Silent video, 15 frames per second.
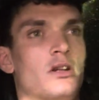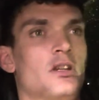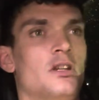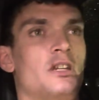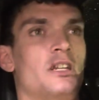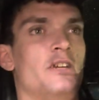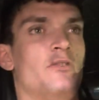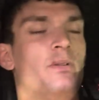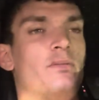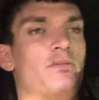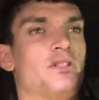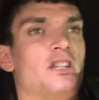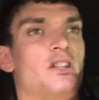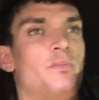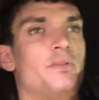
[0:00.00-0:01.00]
And when people
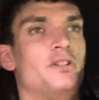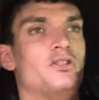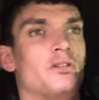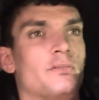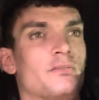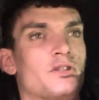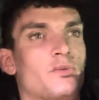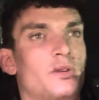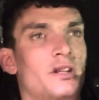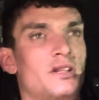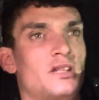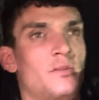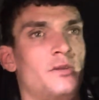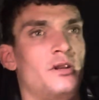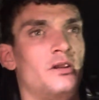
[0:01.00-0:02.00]
say the pendulum swings,
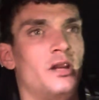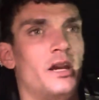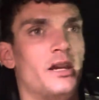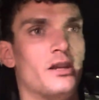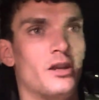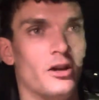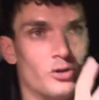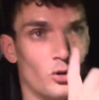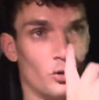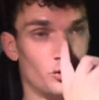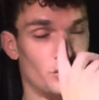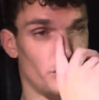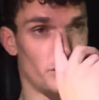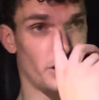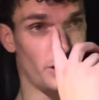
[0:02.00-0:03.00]
they mean like a
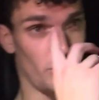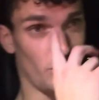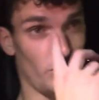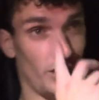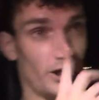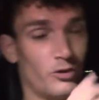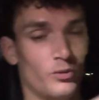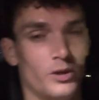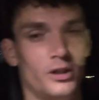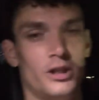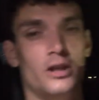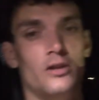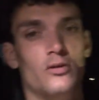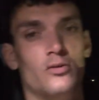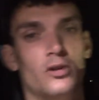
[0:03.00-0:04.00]
culture can go like
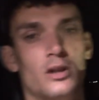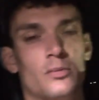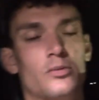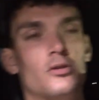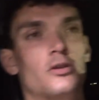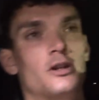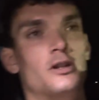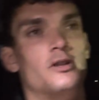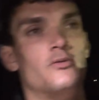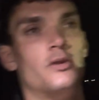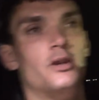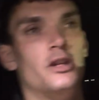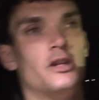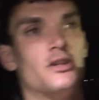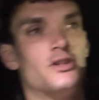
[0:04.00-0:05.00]
really liberal and then
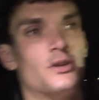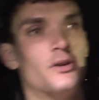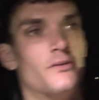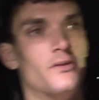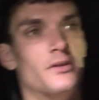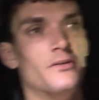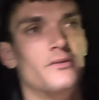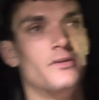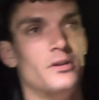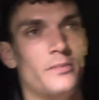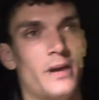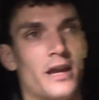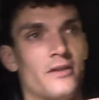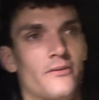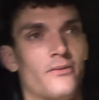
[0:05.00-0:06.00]
really conservative and
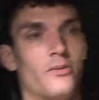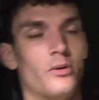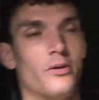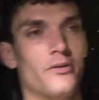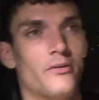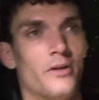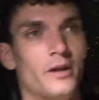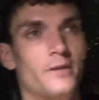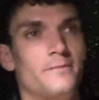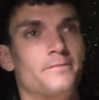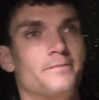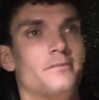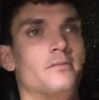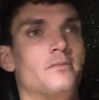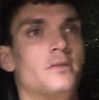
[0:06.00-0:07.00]
back and forth, right?
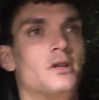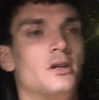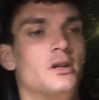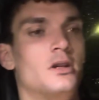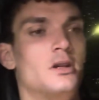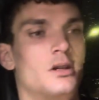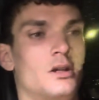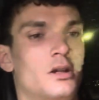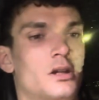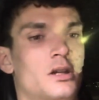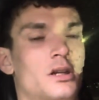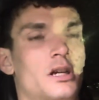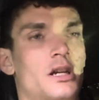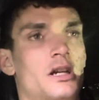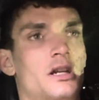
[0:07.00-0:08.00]

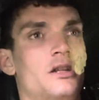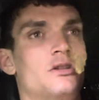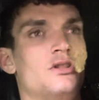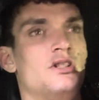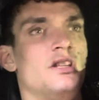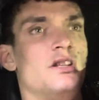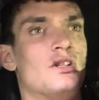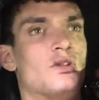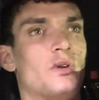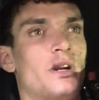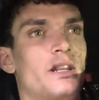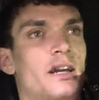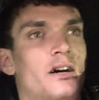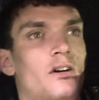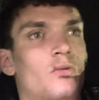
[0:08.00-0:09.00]
And you see this right
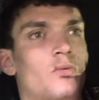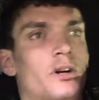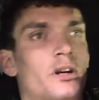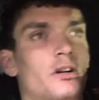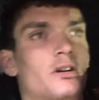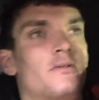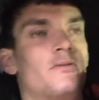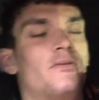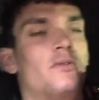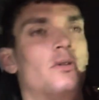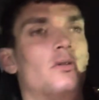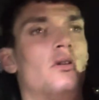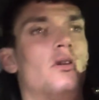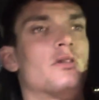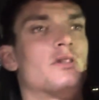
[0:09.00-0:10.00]
now where for a
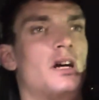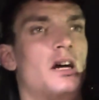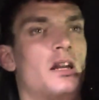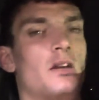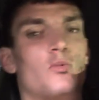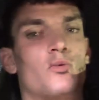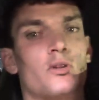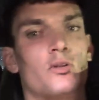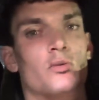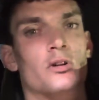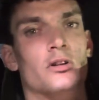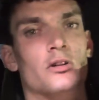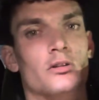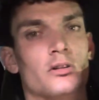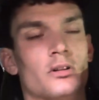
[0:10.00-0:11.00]
long time we
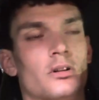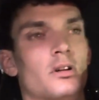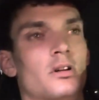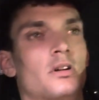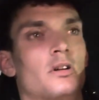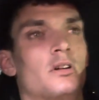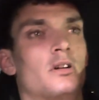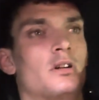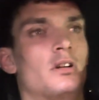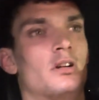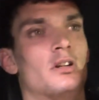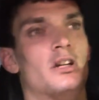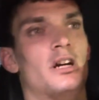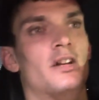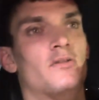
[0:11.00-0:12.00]
were
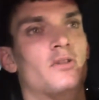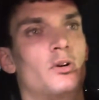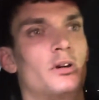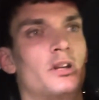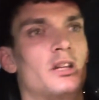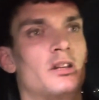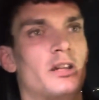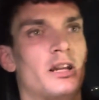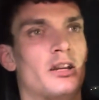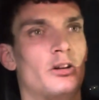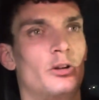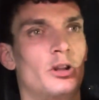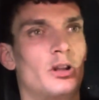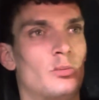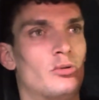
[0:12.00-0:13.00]
kind of going in like a
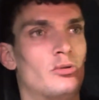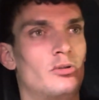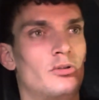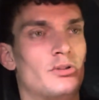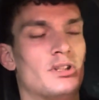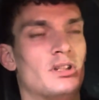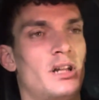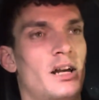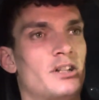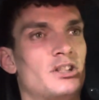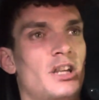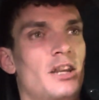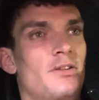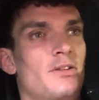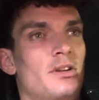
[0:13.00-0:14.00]
liberal /
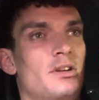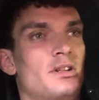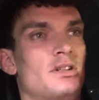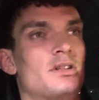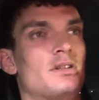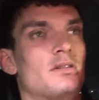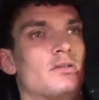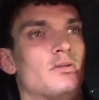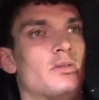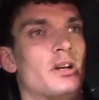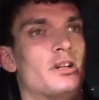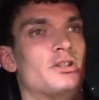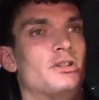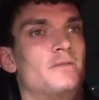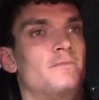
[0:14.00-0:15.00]
atheist
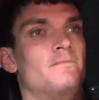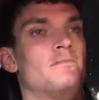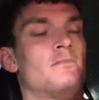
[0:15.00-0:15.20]
direction.